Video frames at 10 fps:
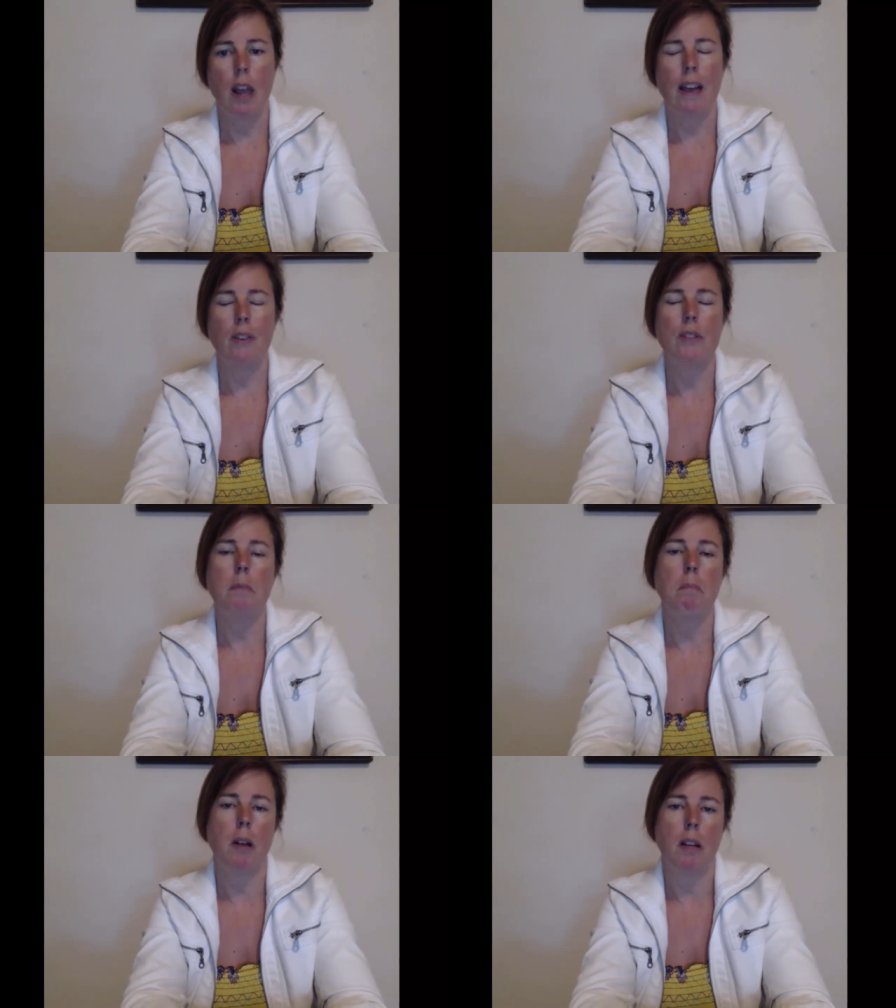How is
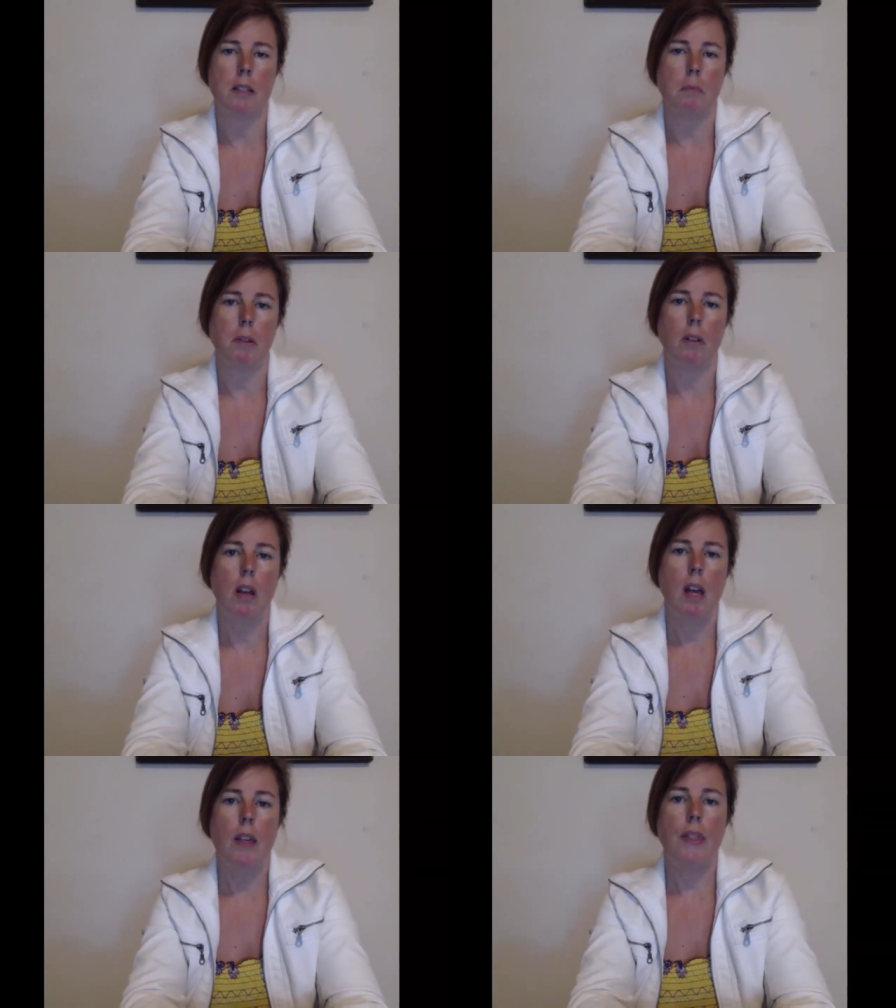it possible
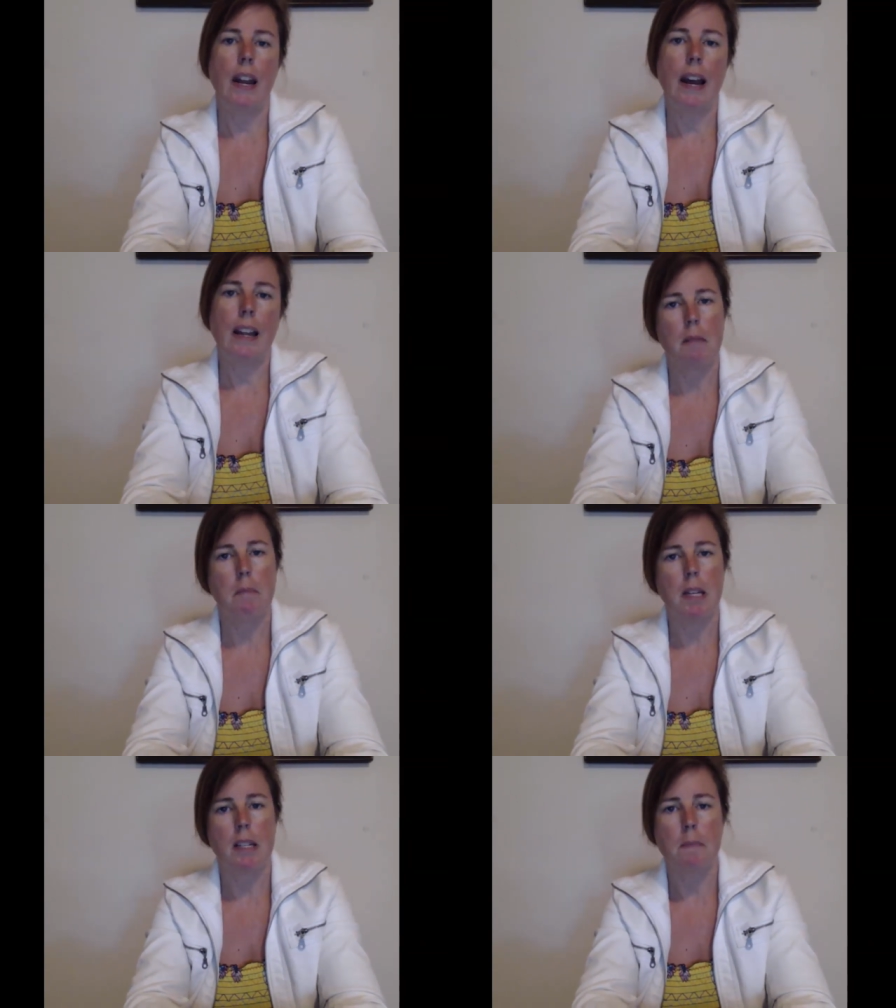that I can
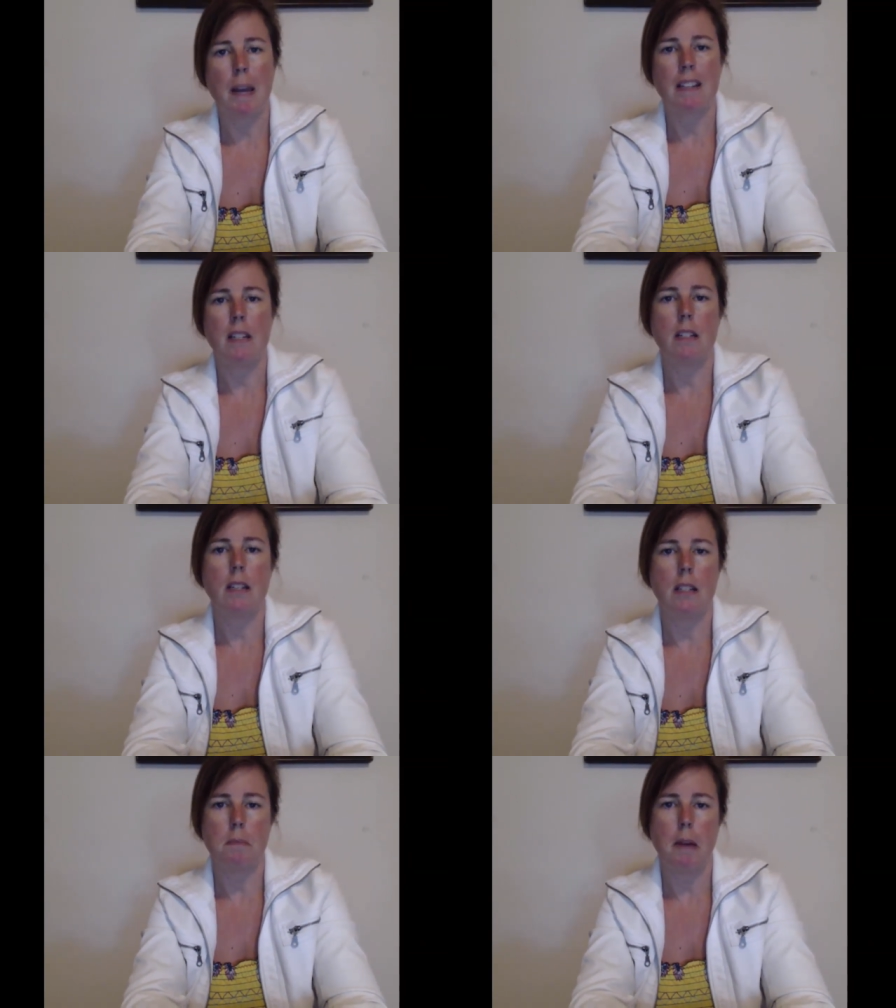be expected
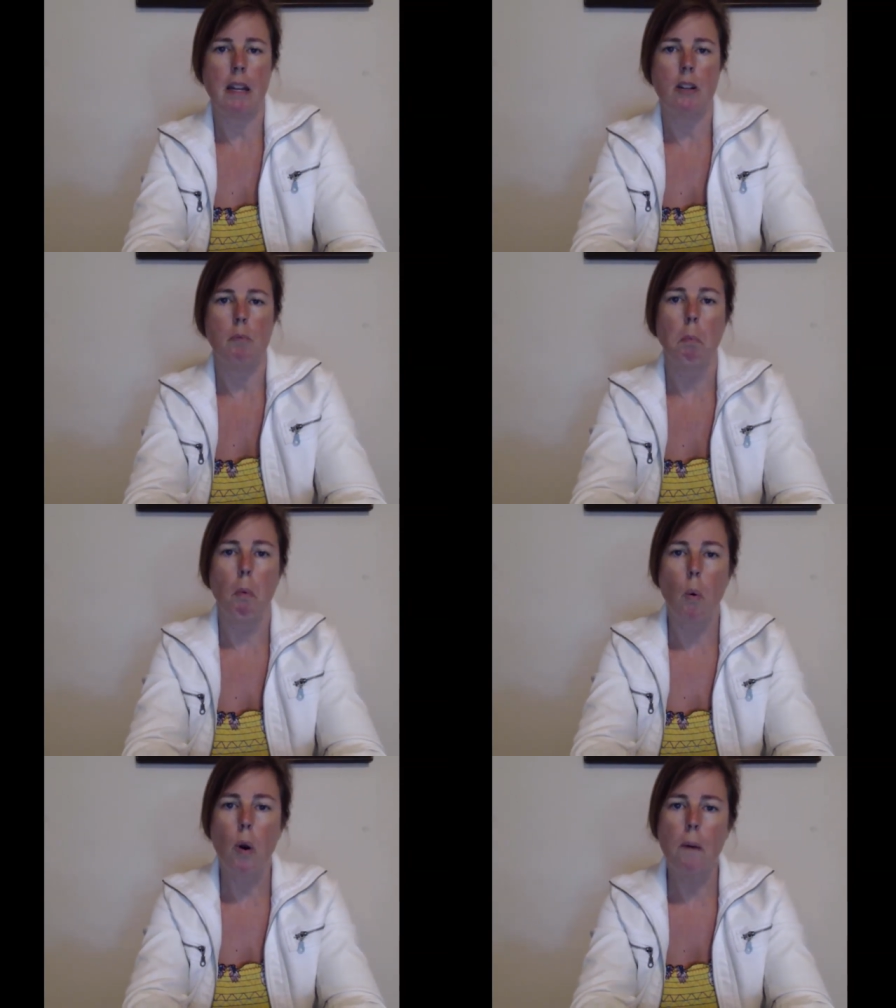to spend
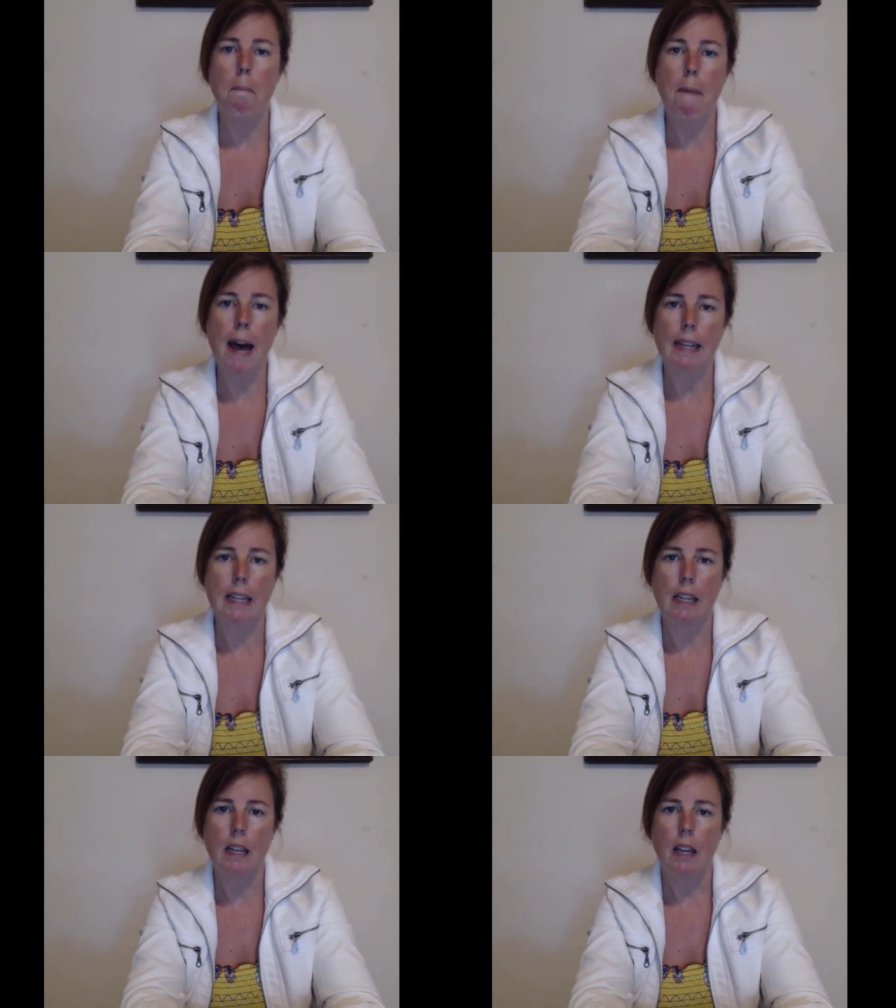more money